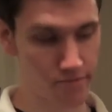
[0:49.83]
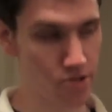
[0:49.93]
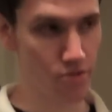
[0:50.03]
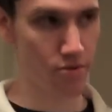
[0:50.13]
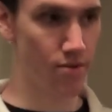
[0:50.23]
two
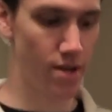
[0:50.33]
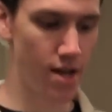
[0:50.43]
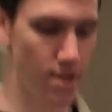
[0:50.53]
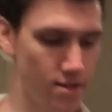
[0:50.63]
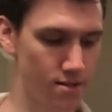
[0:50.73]
or three
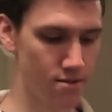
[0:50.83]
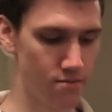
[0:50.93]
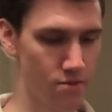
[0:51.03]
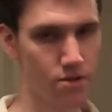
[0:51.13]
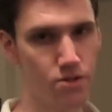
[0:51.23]
days, I'm
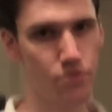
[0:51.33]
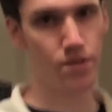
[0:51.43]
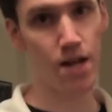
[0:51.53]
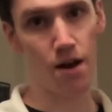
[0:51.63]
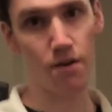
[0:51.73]
going to do it
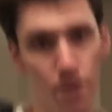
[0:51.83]
now.